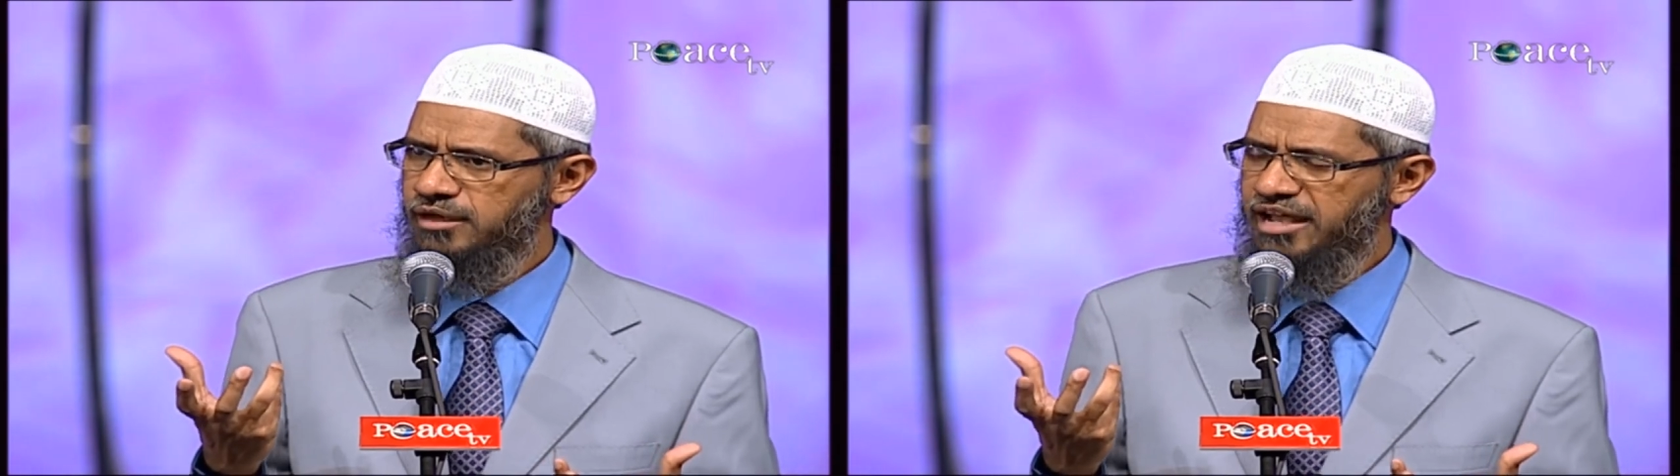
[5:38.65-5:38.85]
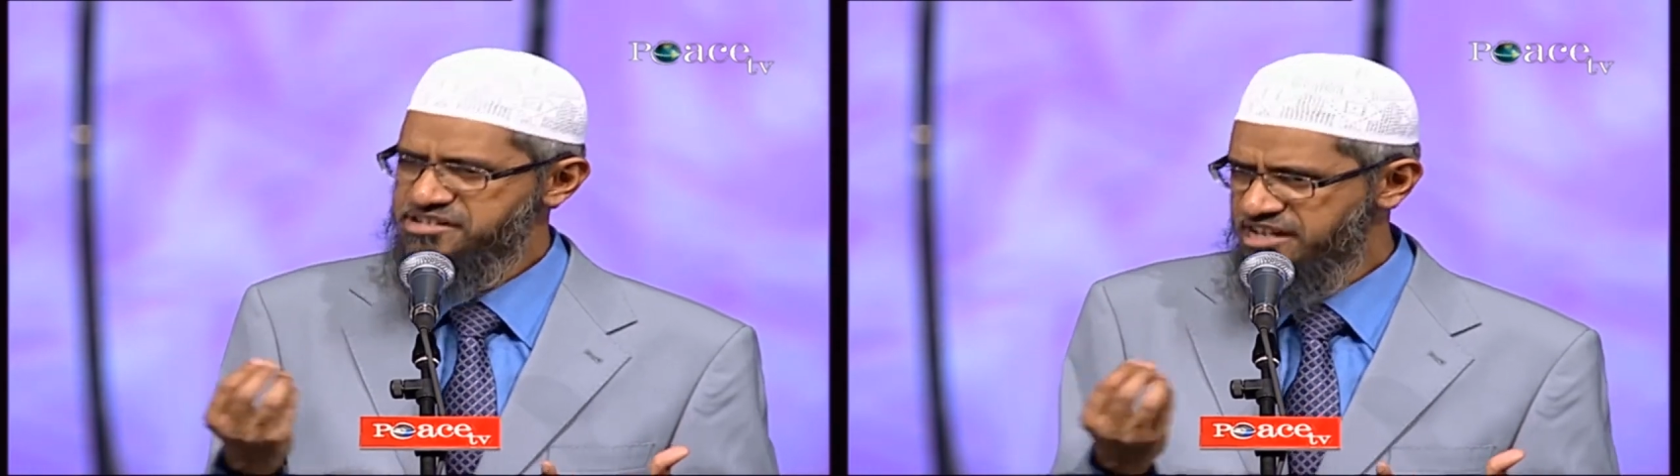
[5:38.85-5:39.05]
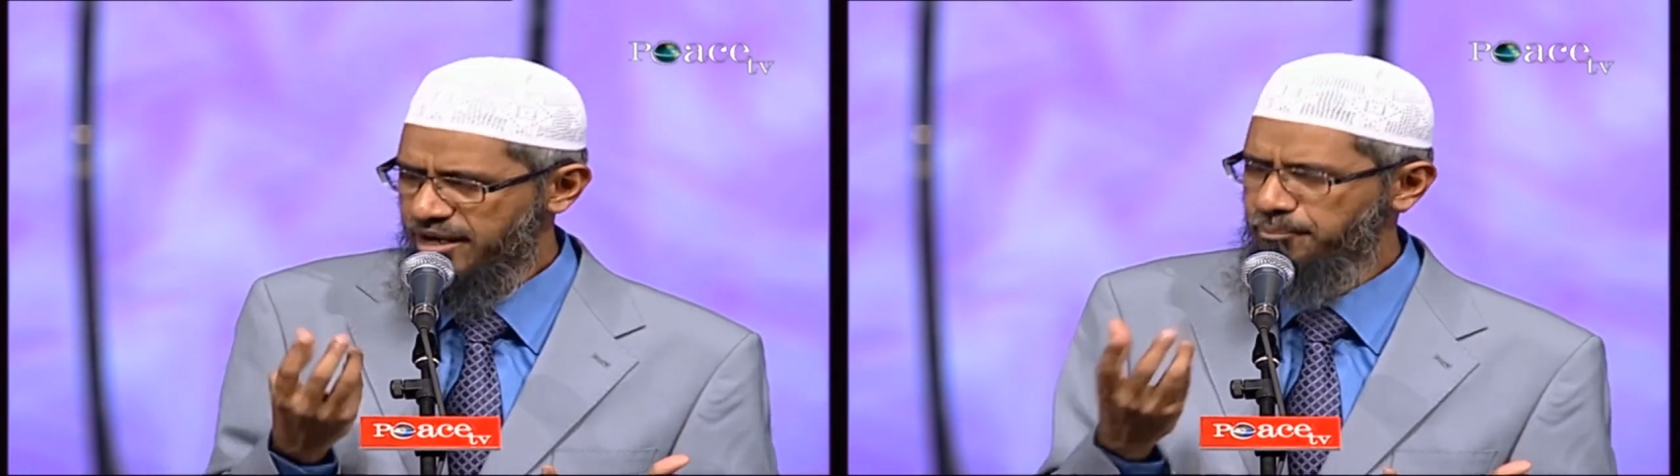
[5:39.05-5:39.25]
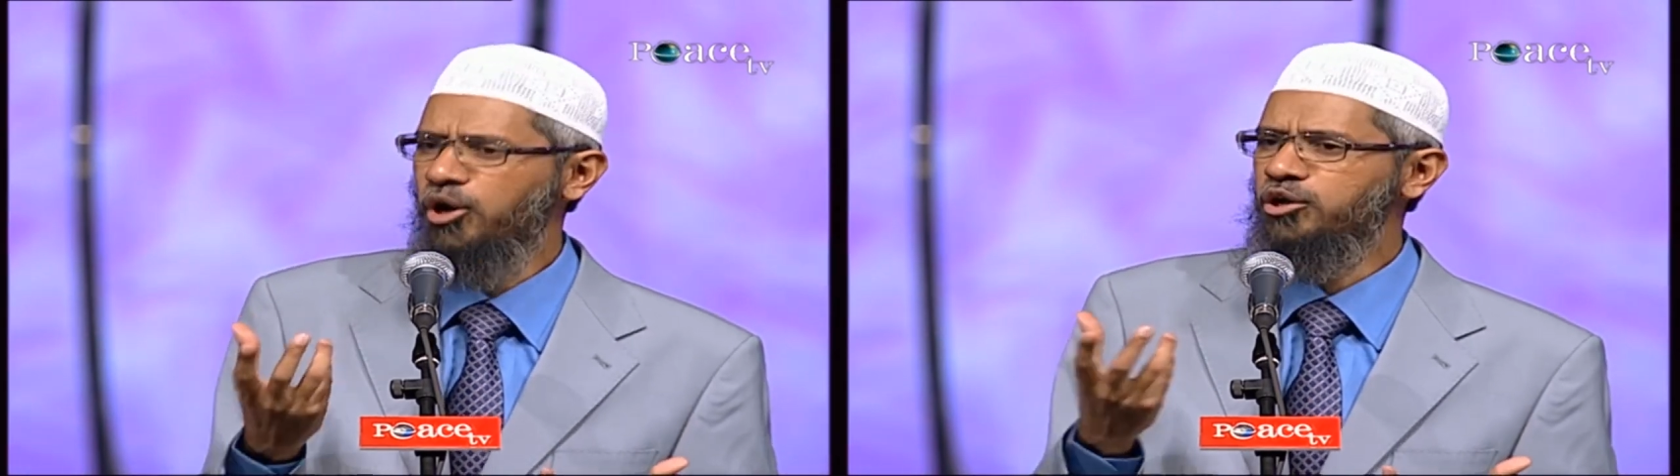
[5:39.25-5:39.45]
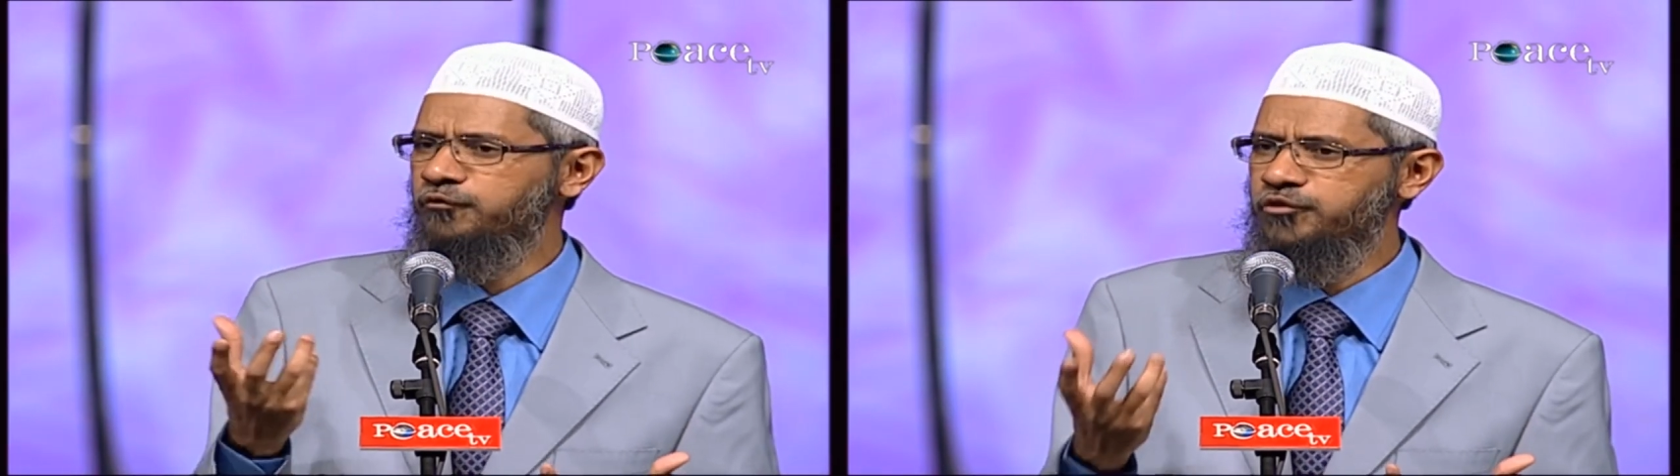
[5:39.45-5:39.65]
and she had a
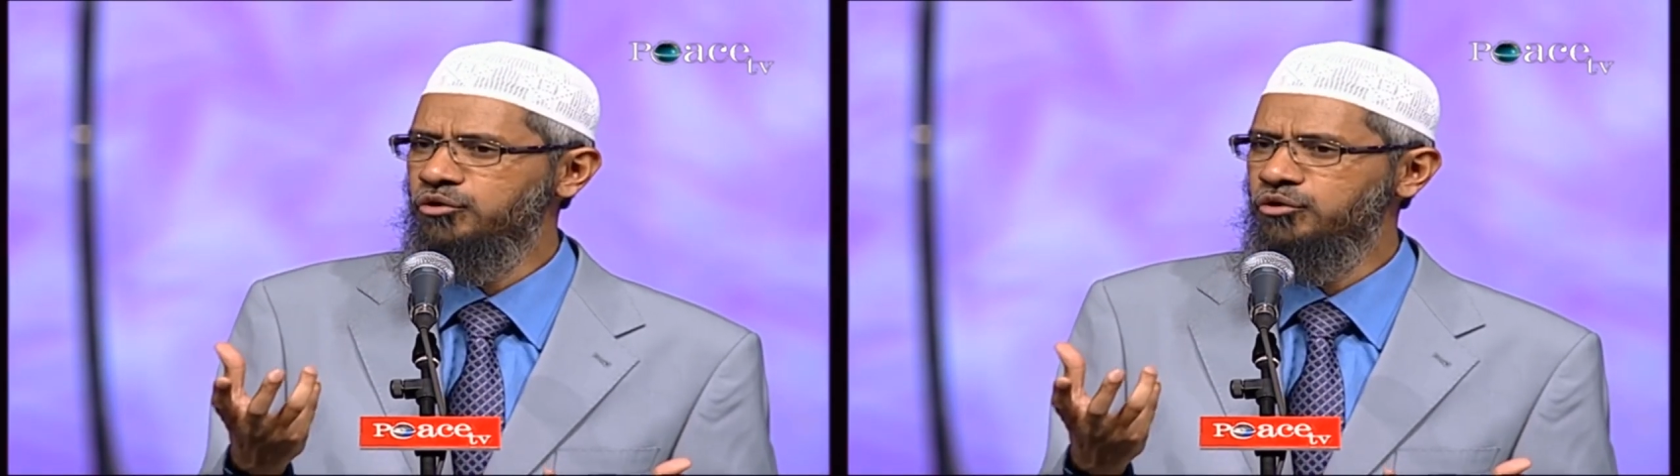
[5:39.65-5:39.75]
point of